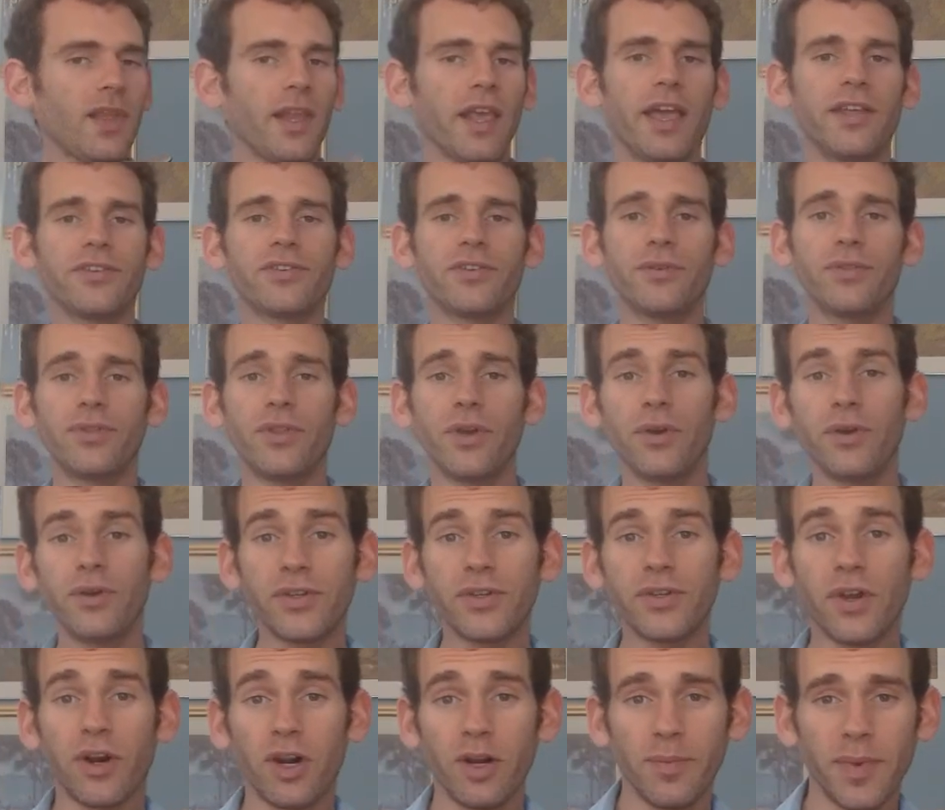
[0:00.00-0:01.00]
And so
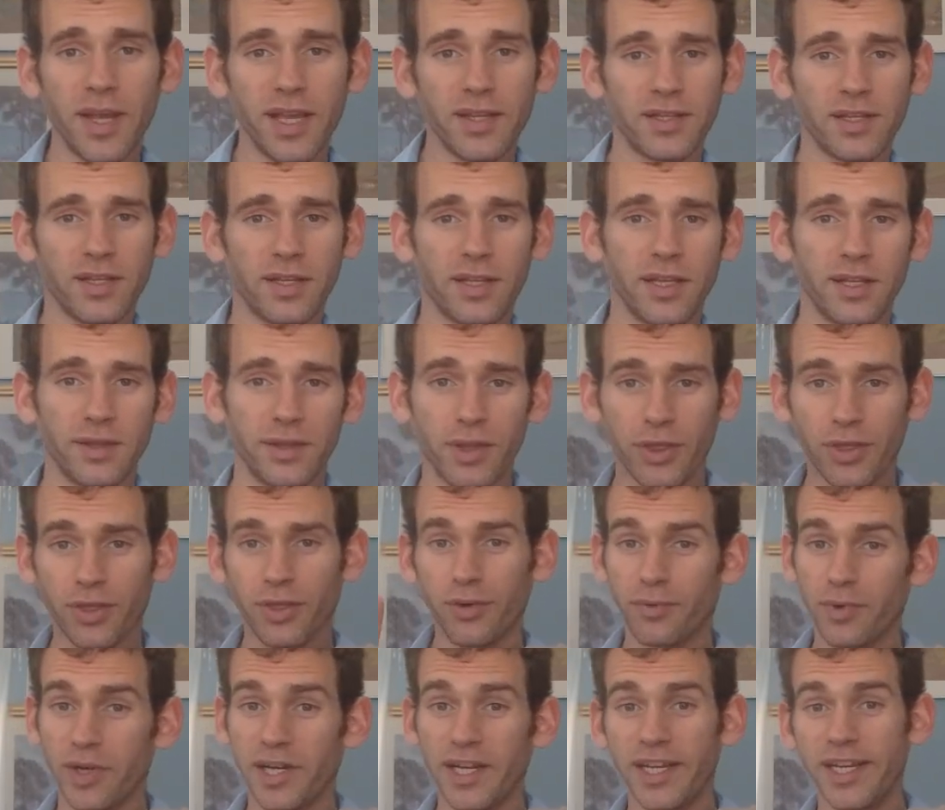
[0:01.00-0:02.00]
those are basically the
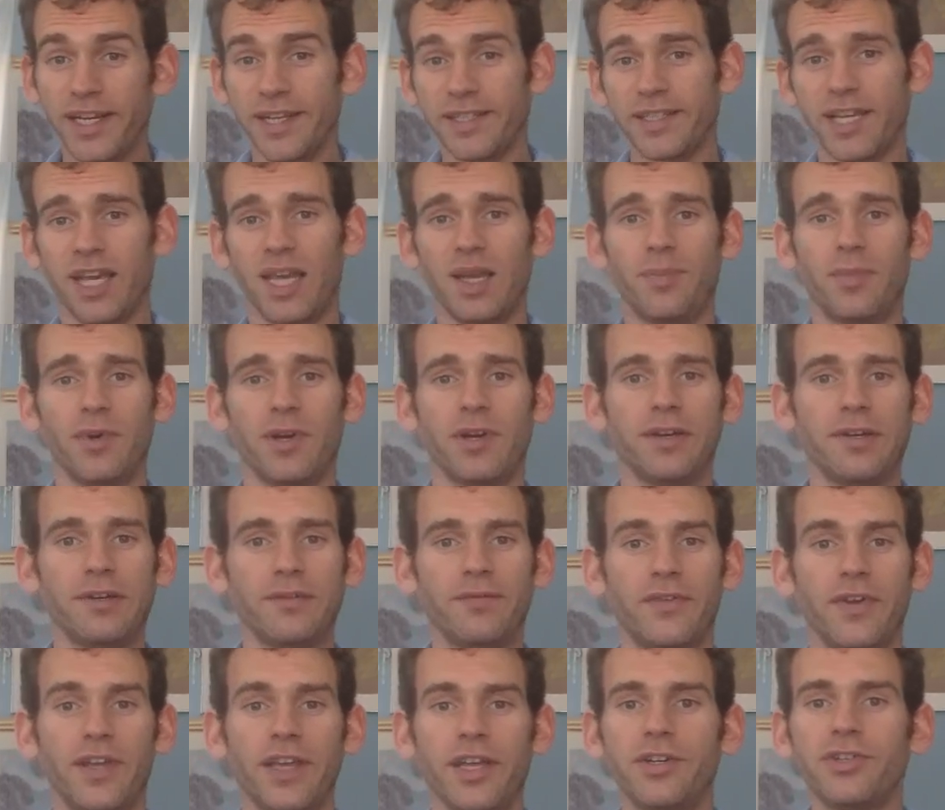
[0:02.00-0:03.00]
three type
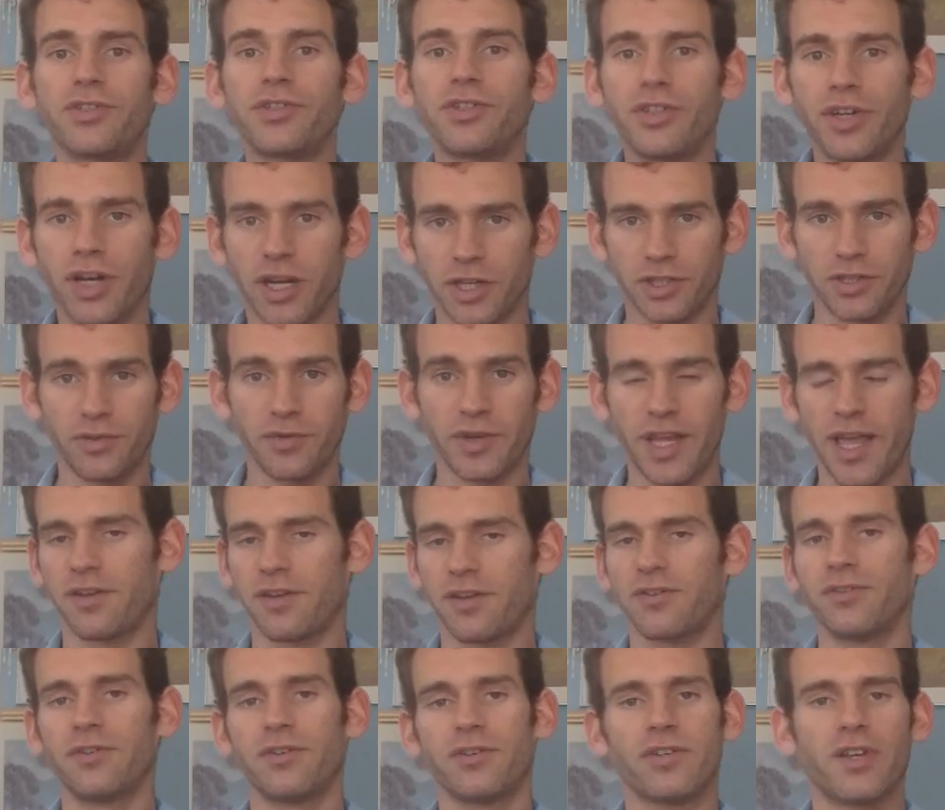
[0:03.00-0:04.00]
of introductory
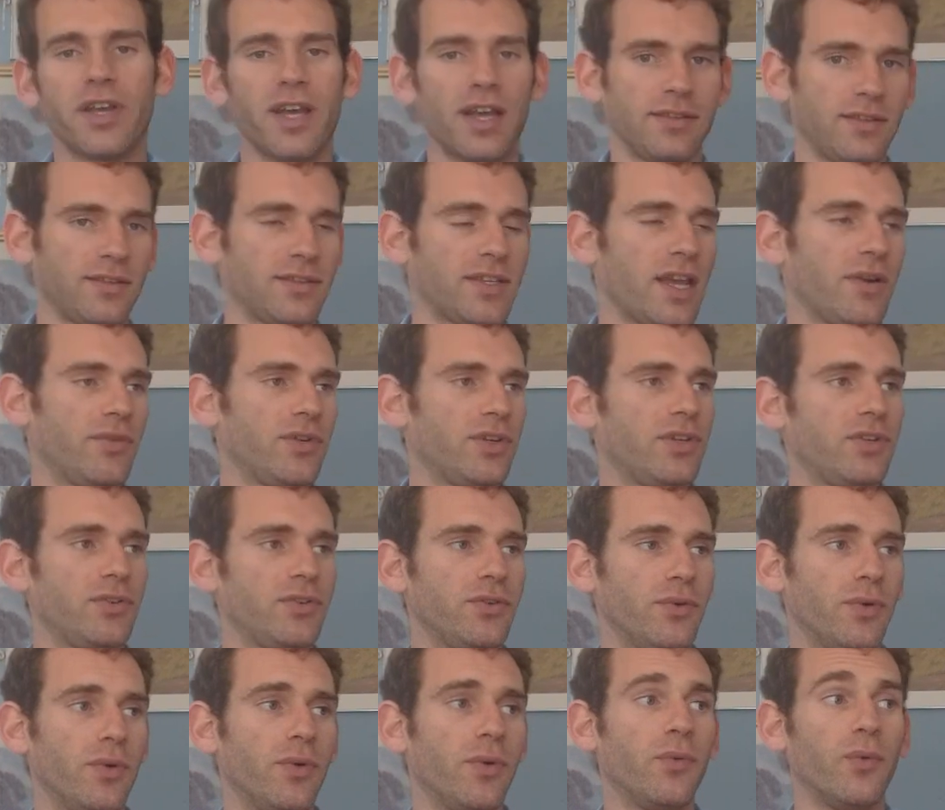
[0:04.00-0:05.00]
exercises I would
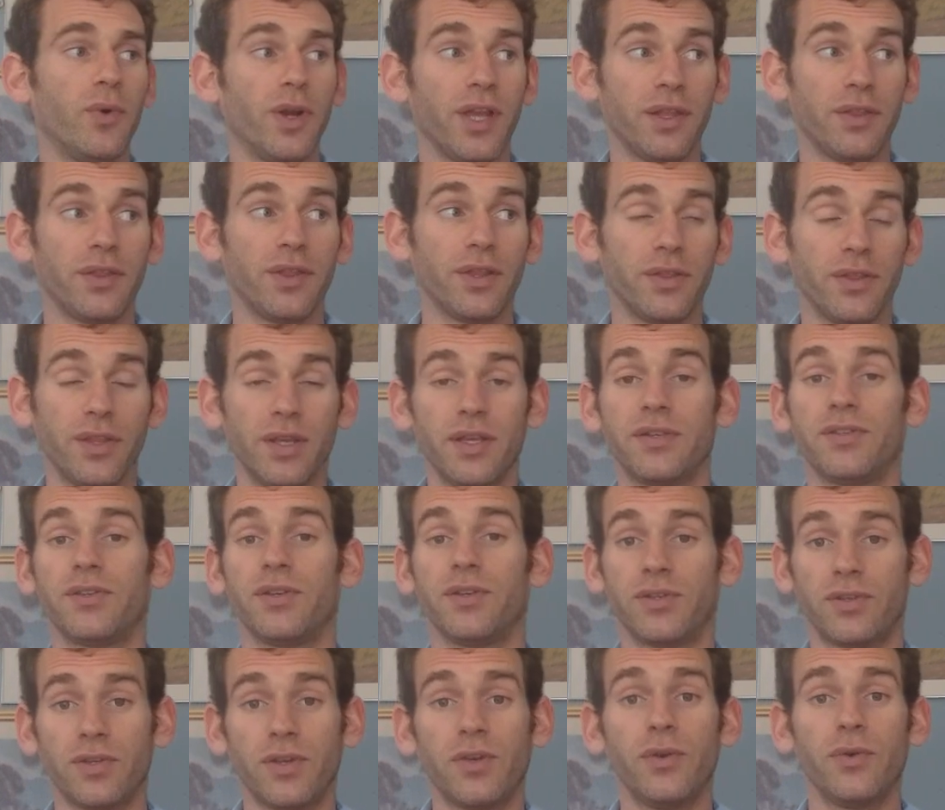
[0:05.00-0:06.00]
do with this
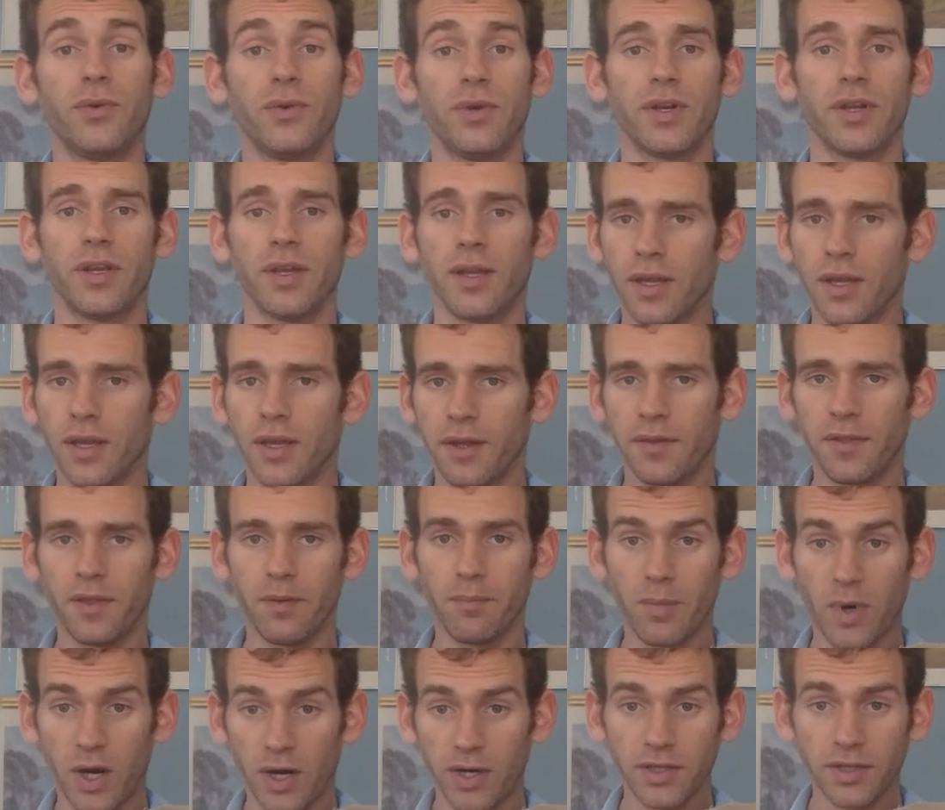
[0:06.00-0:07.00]
tune. The
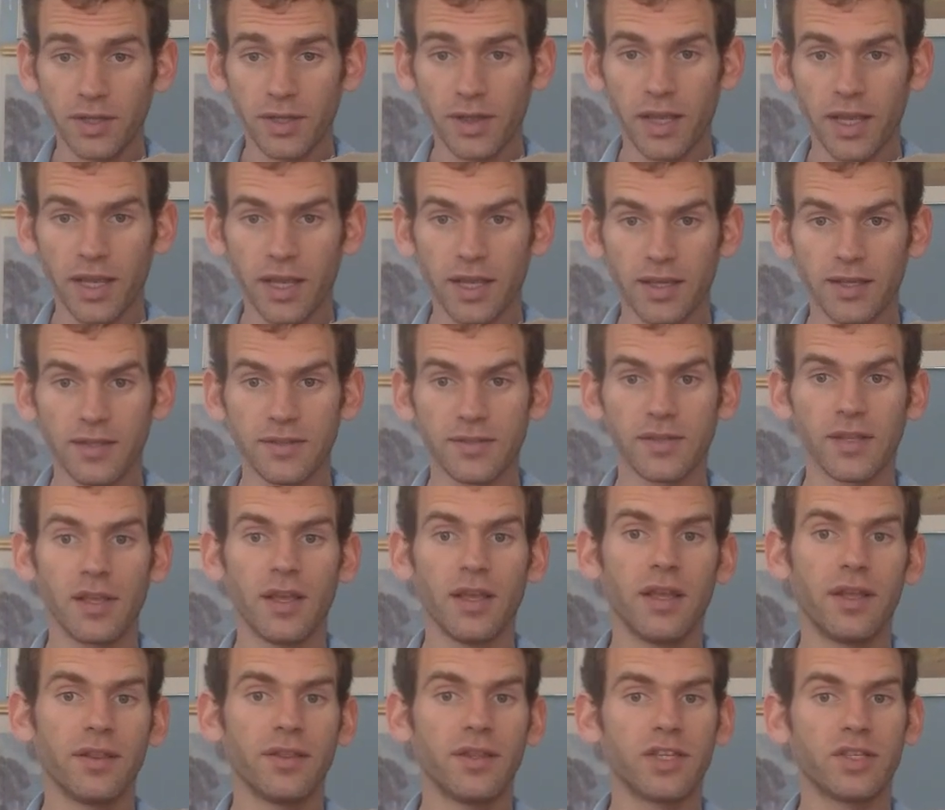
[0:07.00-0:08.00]
marteles,
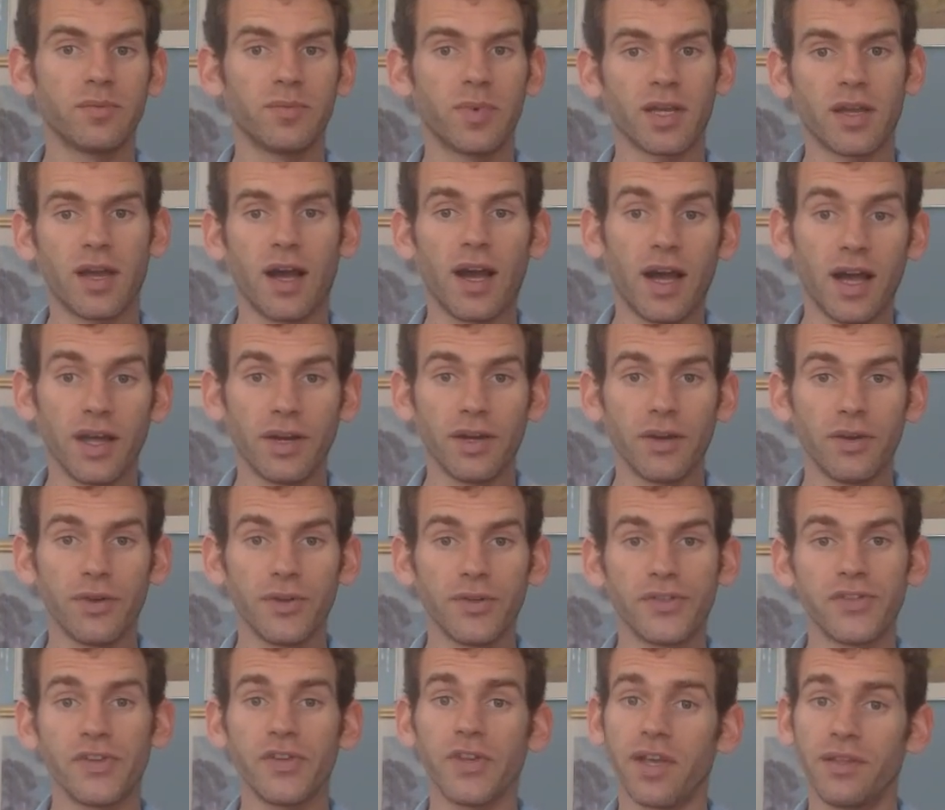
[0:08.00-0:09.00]
the
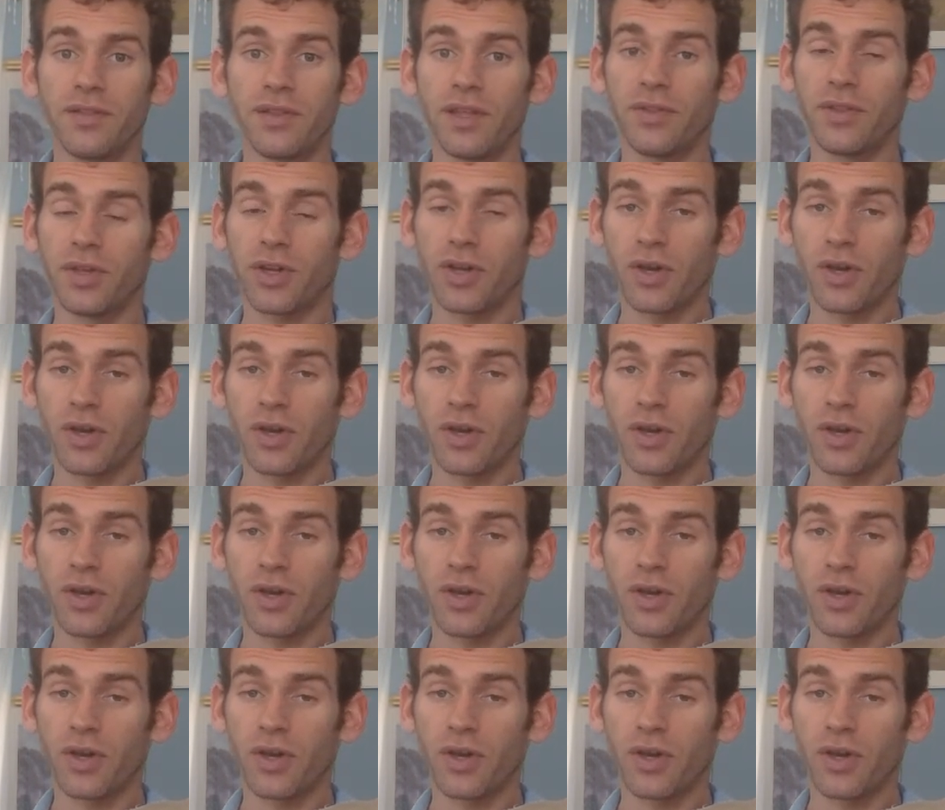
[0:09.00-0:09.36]
spiccatos, and then the